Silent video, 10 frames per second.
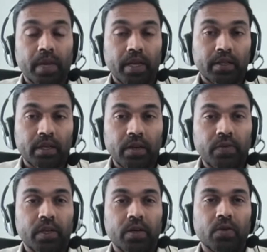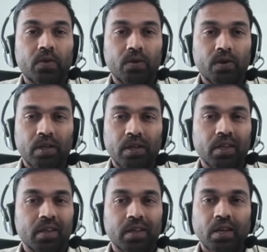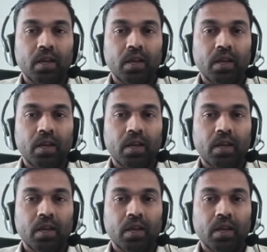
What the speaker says: play a significant role in